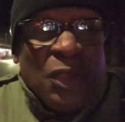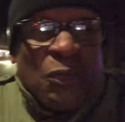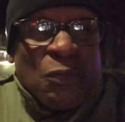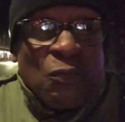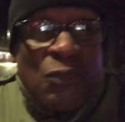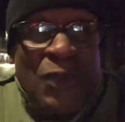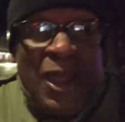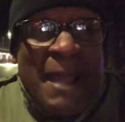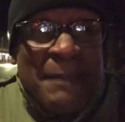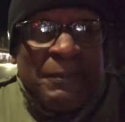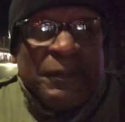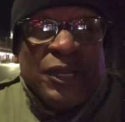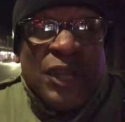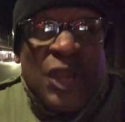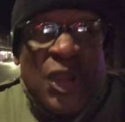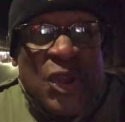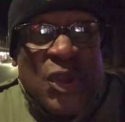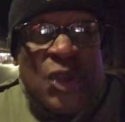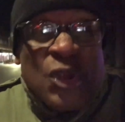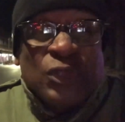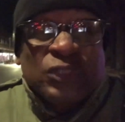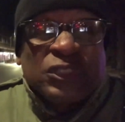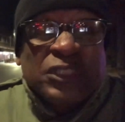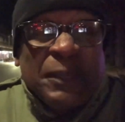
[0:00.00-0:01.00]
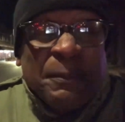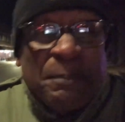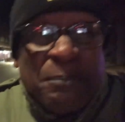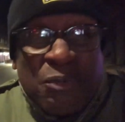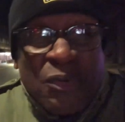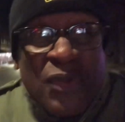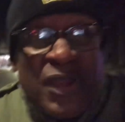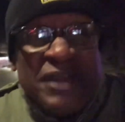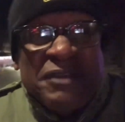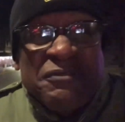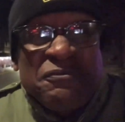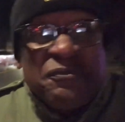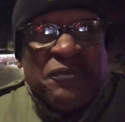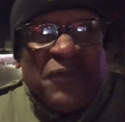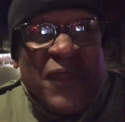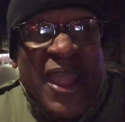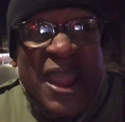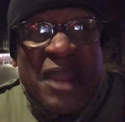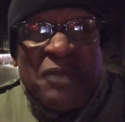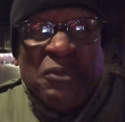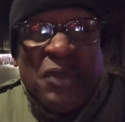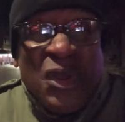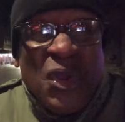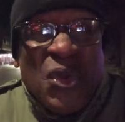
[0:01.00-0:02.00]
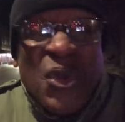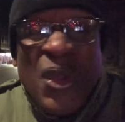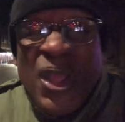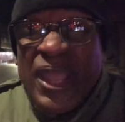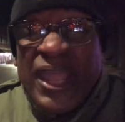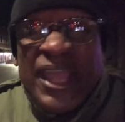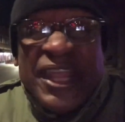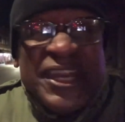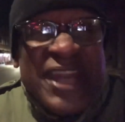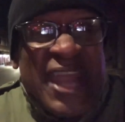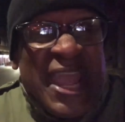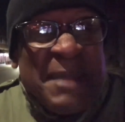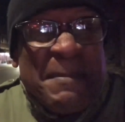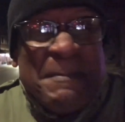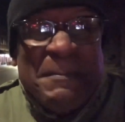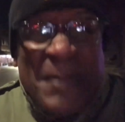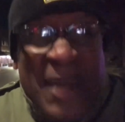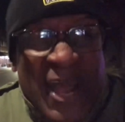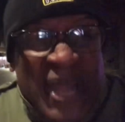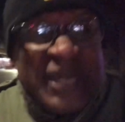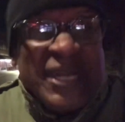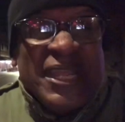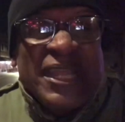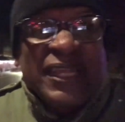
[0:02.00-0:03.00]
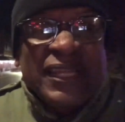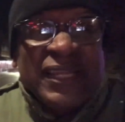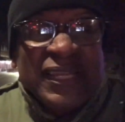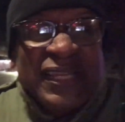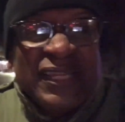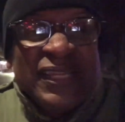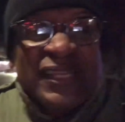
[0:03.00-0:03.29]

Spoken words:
Robert Hearns and Brenton Farrow and they money.